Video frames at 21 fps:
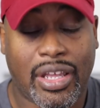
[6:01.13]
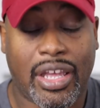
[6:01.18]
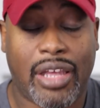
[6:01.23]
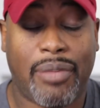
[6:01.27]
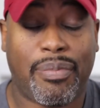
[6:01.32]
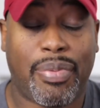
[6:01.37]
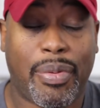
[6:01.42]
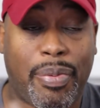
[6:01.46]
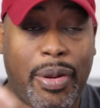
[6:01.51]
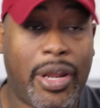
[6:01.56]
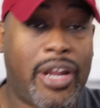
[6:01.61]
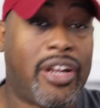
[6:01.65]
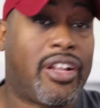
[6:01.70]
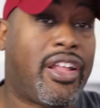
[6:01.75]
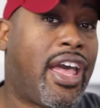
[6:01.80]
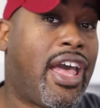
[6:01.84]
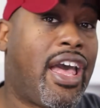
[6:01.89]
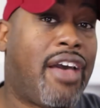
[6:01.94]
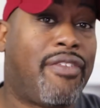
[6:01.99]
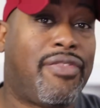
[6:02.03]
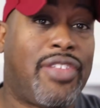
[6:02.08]
And prepare to
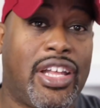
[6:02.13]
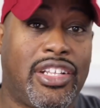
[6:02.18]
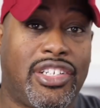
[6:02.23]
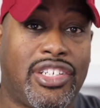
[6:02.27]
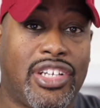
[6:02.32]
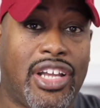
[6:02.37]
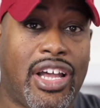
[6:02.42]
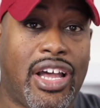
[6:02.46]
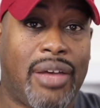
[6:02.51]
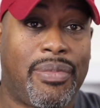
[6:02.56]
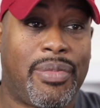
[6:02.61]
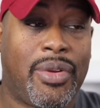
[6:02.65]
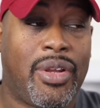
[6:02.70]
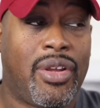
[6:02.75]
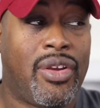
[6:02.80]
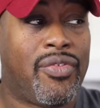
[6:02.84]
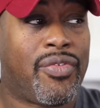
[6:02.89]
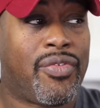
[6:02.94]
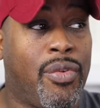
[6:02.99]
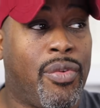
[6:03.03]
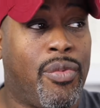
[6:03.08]
have that job
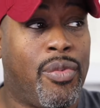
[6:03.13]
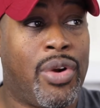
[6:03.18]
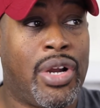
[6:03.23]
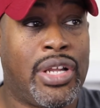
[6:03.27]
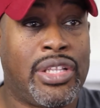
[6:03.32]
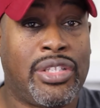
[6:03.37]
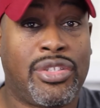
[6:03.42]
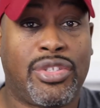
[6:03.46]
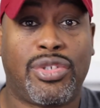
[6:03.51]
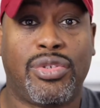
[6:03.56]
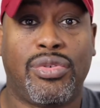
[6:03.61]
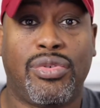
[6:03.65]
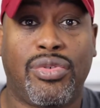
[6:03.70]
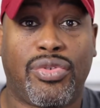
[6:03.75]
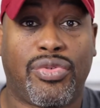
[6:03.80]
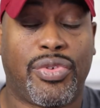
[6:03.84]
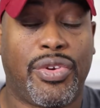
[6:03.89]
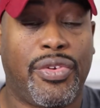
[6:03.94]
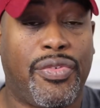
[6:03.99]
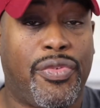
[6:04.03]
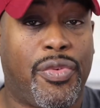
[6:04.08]
for 1, 2,
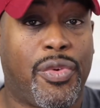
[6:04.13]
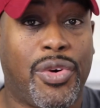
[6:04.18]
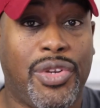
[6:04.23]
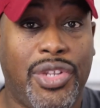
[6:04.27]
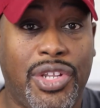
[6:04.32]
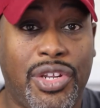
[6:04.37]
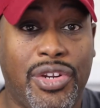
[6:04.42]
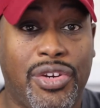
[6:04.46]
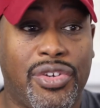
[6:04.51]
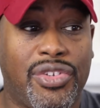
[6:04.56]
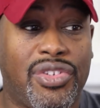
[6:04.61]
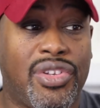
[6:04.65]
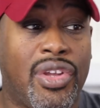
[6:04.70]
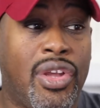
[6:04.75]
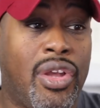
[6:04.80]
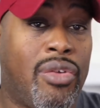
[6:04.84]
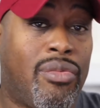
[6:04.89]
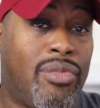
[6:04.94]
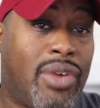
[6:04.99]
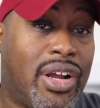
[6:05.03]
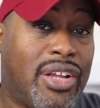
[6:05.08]
3, 4 years
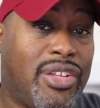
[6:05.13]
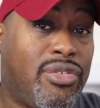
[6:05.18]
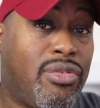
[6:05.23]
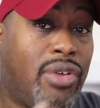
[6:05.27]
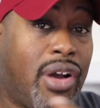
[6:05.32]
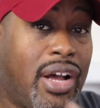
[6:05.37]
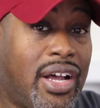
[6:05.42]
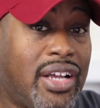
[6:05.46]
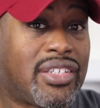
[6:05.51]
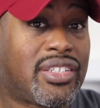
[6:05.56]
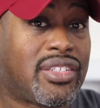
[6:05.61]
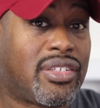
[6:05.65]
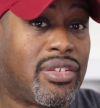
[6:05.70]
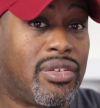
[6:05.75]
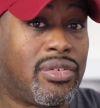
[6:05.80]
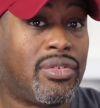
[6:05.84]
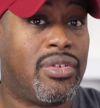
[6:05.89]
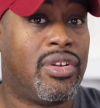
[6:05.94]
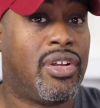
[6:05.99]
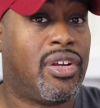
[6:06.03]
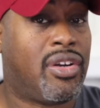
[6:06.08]
while you
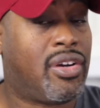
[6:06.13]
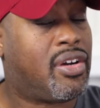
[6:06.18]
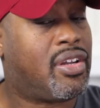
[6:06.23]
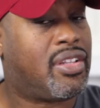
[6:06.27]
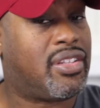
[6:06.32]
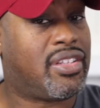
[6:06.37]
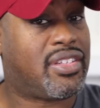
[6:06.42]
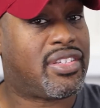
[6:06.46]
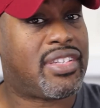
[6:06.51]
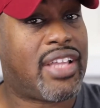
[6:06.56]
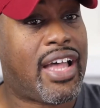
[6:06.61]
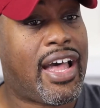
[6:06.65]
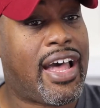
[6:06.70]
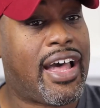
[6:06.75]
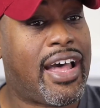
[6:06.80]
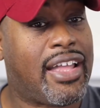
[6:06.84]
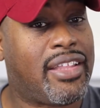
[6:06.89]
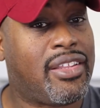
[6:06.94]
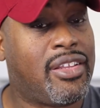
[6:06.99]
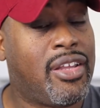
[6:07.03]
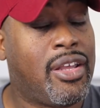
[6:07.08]
hustle on the
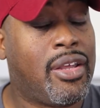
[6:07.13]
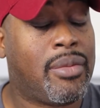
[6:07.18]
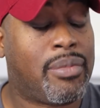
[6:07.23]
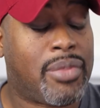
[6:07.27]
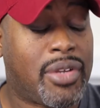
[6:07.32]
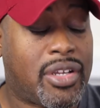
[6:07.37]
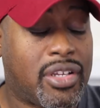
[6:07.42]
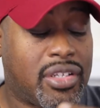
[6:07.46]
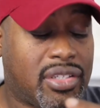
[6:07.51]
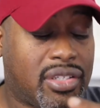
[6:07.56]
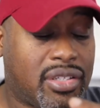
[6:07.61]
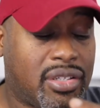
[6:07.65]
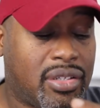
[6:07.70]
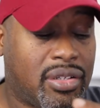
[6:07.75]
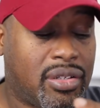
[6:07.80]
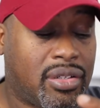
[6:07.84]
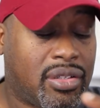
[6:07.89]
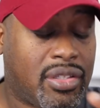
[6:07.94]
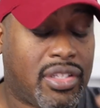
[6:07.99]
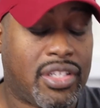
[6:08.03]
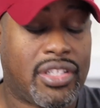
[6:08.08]
side. Because
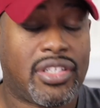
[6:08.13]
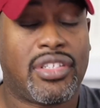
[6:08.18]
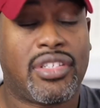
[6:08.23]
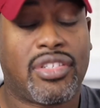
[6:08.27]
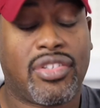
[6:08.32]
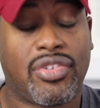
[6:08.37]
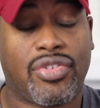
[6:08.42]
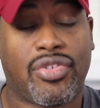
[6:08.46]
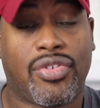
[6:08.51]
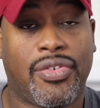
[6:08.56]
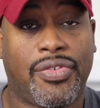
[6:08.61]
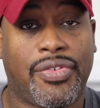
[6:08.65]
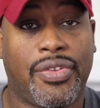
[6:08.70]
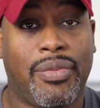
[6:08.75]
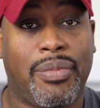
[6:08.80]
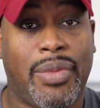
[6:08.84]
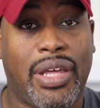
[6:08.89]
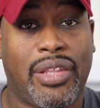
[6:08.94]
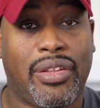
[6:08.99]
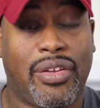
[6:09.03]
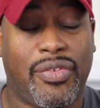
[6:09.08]
this is the truth of
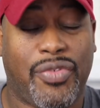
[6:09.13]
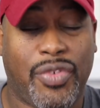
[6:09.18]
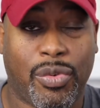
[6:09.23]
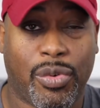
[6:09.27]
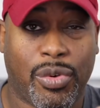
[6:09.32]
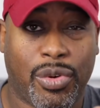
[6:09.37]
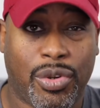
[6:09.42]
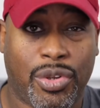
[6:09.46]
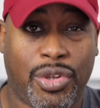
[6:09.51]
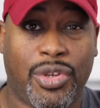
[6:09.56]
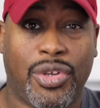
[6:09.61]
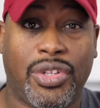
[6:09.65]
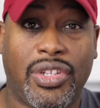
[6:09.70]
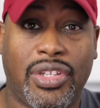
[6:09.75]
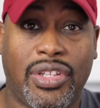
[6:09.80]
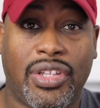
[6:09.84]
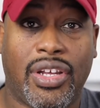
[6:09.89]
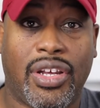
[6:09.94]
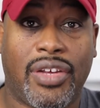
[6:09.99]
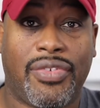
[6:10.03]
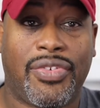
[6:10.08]
the matter. If you were
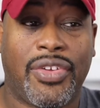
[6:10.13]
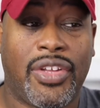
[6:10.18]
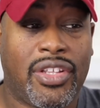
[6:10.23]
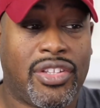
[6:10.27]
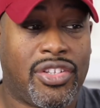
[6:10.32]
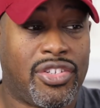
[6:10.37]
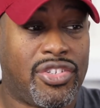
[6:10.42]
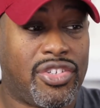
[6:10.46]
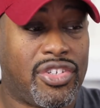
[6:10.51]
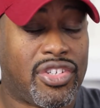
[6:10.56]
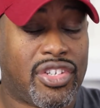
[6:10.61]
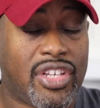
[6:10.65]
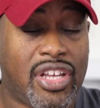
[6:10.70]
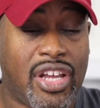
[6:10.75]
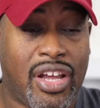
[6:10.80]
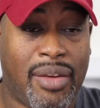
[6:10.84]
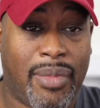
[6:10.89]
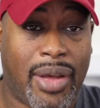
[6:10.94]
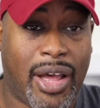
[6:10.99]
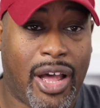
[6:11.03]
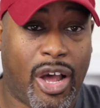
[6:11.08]
good enough to just
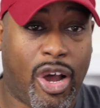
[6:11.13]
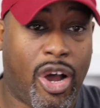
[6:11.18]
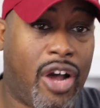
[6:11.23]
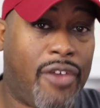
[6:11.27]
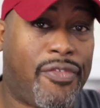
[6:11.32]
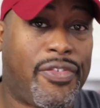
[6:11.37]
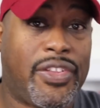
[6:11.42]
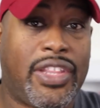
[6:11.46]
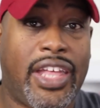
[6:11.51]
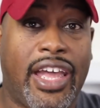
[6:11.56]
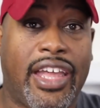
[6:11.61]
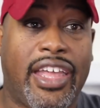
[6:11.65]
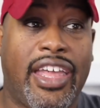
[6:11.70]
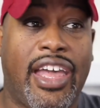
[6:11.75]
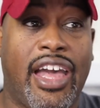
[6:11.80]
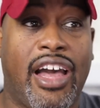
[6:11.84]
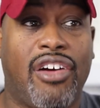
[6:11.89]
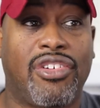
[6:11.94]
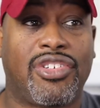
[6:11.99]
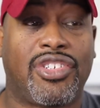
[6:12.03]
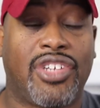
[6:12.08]
come off of that
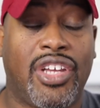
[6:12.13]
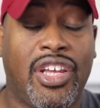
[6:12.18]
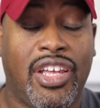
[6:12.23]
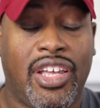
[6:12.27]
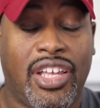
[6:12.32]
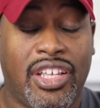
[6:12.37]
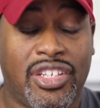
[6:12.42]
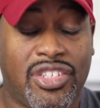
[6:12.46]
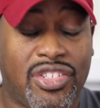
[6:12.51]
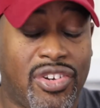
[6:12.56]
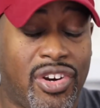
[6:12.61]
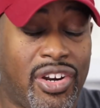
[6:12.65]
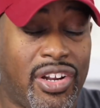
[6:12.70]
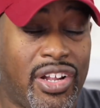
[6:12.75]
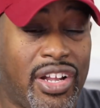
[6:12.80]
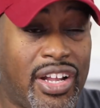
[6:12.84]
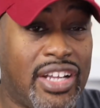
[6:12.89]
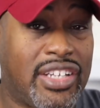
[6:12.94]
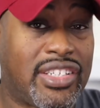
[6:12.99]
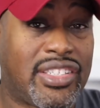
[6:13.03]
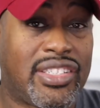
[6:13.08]
couch and
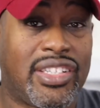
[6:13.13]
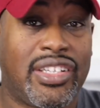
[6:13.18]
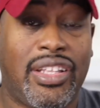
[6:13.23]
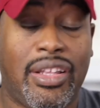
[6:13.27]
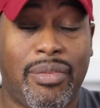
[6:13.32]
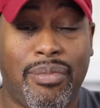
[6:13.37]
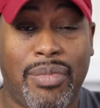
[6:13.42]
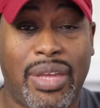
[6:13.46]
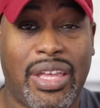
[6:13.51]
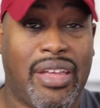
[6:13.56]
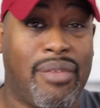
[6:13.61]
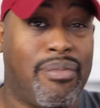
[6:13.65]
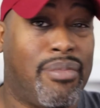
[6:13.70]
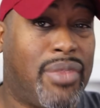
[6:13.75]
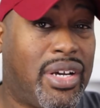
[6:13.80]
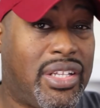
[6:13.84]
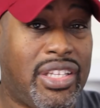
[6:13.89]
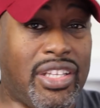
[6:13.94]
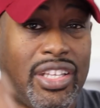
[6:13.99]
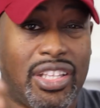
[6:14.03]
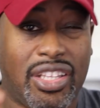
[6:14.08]
start hustling and making
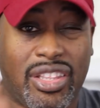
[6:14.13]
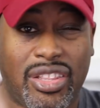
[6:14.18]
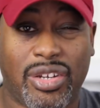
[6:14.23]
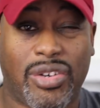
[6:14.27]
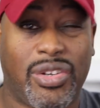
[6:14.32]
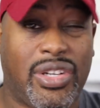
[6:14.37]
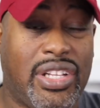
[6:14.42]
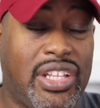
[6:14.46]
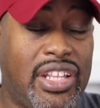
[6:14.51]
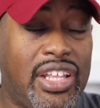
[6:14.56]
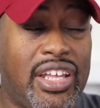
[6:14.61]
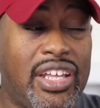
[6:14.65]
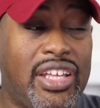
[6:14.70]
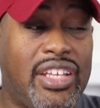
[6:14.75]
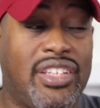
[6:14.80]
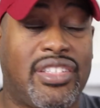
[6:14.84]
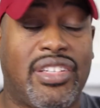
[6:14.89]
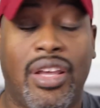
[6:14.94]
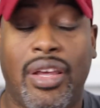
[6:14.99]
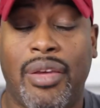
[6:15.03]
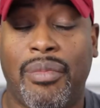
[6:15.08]
money in 30
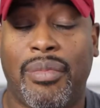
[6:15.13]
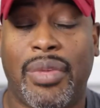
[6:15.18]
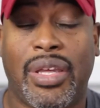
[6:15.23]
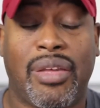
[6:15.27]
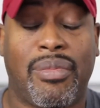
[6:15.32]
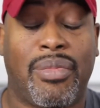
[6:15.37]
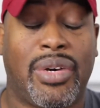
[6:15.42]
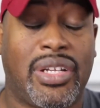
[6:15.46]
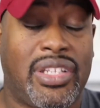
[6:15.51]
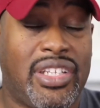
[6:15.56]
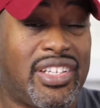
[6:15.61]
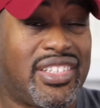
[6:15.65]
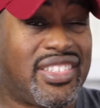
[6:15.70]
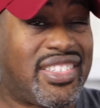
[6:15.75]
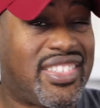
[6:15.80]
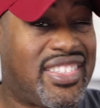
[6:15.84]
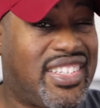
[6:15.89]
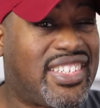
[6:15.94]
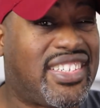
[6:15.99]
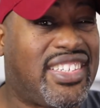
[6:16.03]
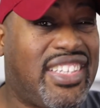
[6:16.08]
days, making money in
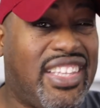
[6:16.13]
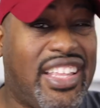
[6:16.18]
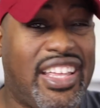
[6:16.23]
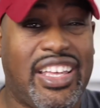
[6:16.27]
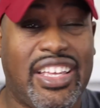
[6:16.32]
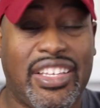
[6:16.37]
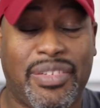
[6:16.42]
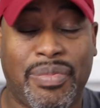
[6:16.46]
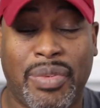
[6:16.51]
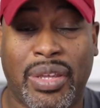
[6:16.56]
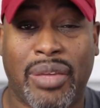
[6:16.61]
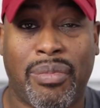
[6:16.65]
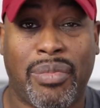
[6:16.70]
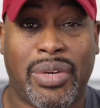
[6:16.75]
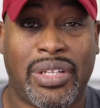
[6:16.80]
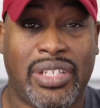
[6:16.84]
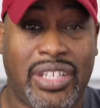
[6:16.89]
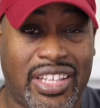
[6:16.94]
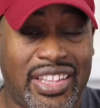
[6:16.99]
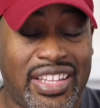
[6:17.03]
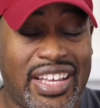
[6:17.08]
60 days, making
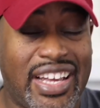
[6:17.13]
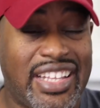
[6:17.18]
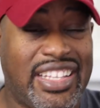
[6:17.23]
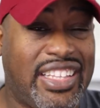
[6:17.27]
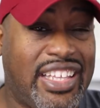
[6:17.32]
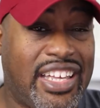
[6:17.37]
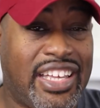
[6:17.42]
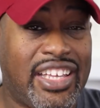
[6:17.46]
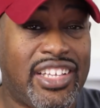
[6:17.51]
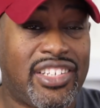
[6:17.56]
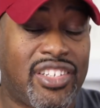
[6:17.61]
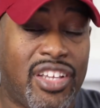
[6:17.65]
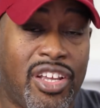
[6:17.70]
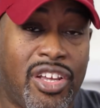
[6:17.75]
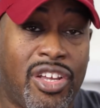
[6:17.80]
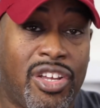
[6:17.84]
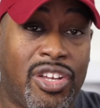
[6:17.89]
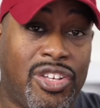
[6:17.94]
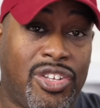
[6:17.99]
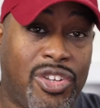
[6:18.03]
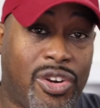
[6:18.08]
money in 90 days,
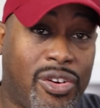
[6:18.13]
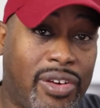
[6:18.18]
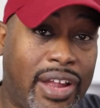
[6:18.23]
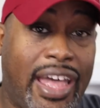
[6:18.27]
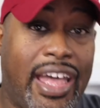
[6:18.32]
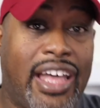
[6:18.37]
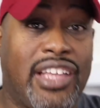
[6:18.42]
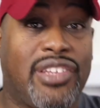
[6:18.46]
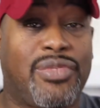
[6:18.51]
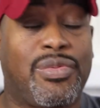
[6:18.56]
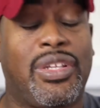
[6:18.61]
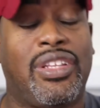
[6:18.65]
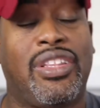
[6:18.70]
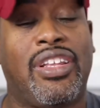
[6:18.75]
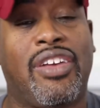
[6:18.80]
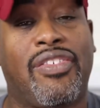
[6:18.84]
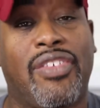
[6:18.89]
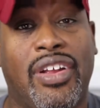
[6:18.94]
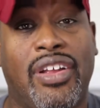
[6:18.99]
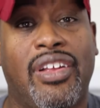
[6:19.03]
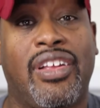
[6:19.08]
your ass would have
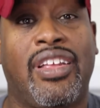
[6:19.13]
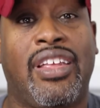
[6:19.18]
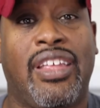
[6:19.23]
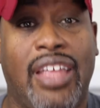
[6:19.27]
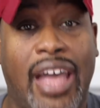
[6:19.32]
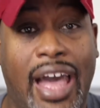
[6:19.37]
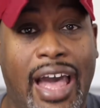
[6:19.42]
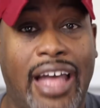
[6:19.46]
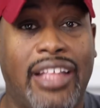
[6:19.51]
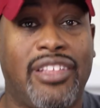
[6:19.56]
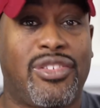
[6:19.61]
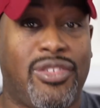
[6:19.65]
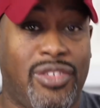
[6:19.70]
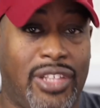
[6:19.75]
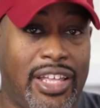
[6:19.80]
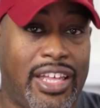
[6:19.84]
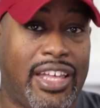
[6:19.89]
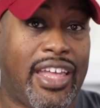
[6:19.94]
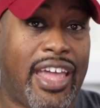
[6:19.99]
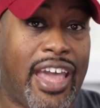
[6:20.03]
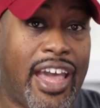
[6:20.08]
never got to
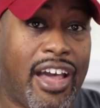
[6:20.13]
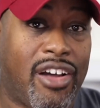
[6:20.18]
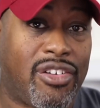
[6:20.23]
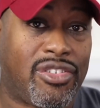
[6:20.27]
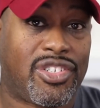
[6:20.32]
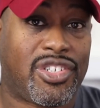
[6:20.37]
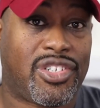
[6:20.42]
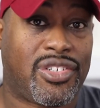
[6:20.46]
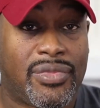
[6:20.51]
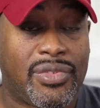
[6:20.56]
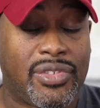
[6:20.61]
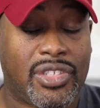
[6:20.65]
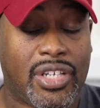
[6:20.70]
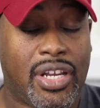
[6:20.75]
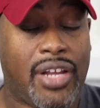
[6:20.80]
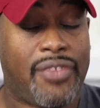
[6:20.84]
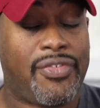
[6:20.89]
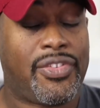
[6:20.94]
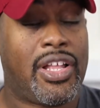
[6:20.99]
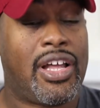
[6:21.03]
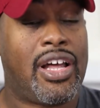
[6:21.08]
that couch.
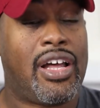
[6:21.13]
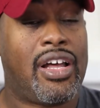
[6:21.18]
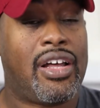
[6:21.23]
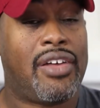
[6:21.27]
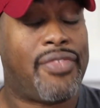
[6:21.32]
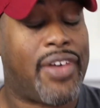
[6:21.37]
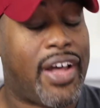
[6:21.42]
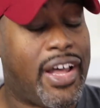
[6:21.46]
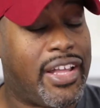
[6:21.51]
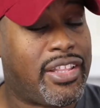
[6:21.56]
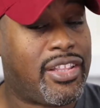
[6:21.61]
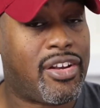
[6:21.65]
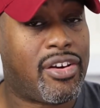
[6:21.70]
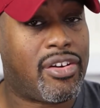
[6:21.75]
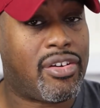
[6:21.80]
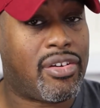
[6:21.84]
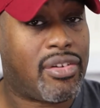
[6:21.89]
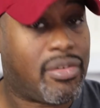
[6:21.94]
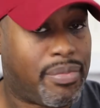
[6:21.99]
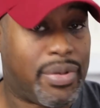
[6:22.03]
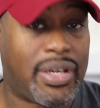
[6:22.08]
Tough love, I
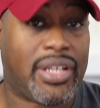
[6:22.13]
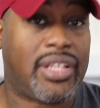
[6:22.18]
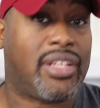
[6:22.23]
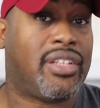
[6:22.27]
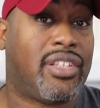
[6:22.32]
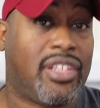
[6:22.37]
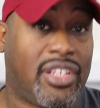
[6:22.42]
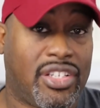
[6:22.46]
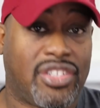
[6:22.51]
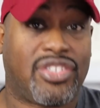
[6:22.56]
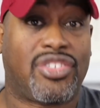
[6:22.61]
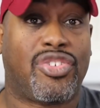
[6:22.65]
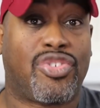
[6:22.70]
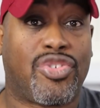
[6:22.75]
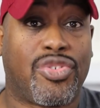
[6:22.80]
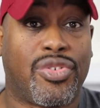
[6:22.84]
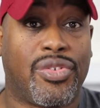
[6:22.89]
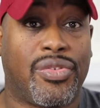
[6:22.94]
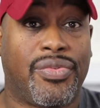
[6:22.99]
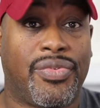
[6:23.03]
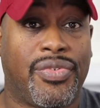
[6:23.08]
know, but it's the
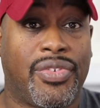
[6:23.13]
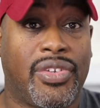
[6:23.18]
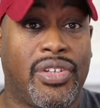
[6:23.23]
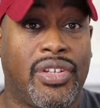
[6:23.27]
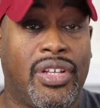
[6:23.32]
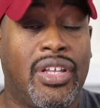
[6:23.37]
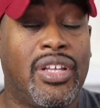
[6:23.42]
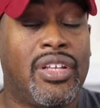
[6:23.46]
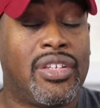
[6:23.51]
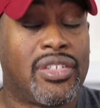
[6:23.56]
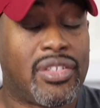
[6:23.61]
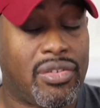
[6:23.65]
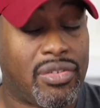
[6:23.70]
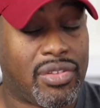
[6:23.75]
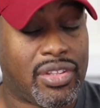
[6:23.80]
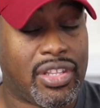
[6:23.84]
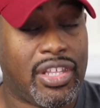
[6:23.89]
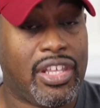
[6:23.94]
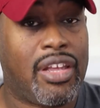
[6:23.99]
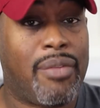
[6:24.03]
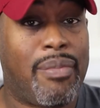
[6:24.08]
truth.
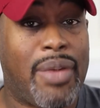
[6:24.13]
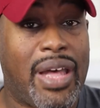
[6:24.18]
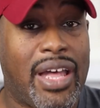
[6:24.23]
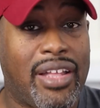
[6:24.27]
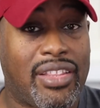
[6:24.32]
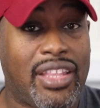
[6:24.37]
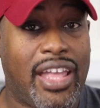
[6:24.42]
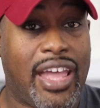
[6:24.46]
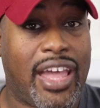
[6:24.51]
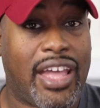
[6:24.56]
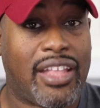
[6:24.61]
So think about